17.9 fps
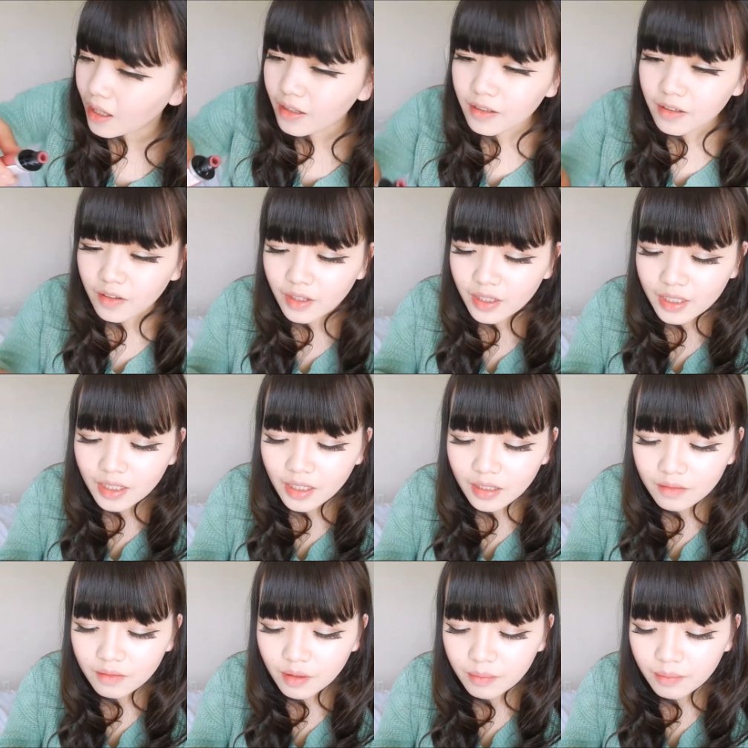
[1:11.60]
I don't know, it
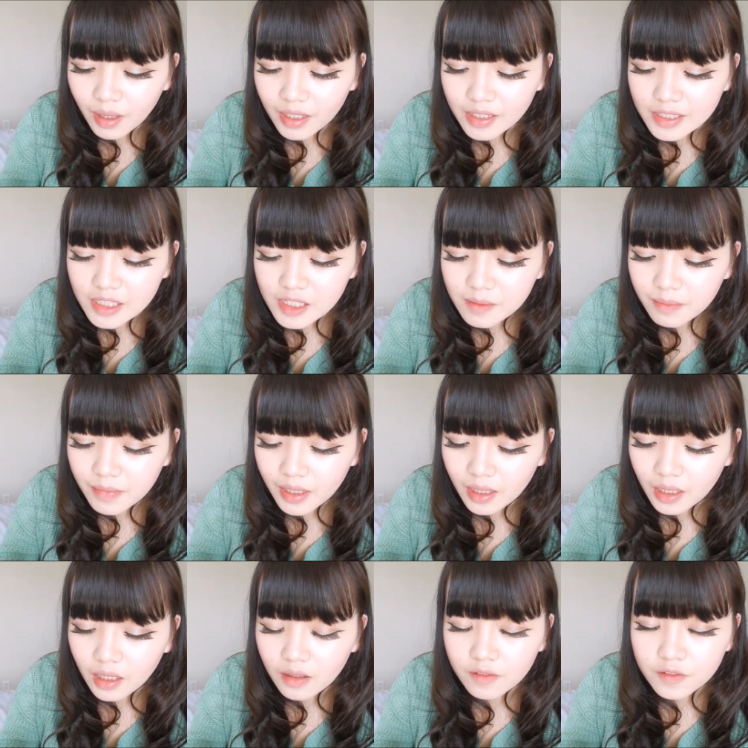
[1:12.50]
kind of reminds
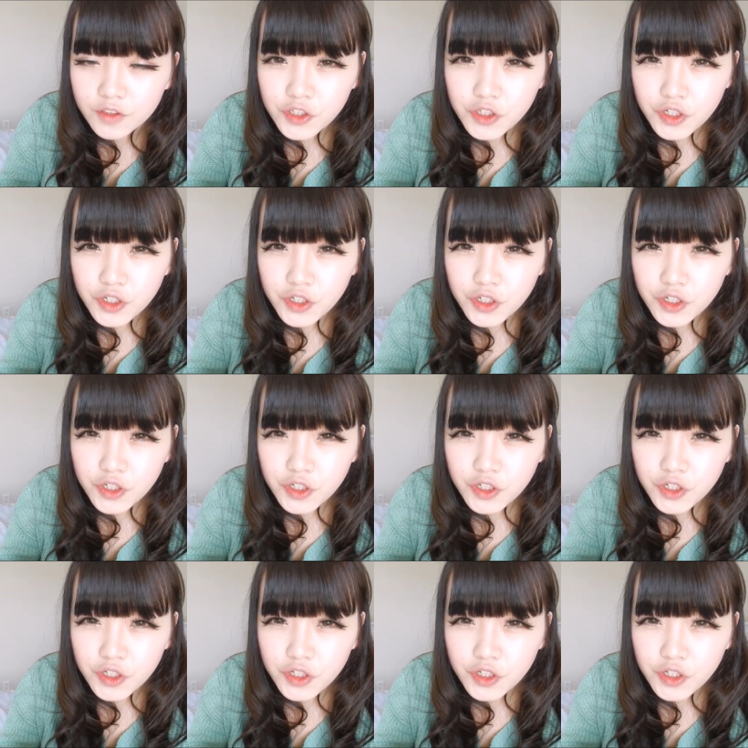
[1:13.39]
me of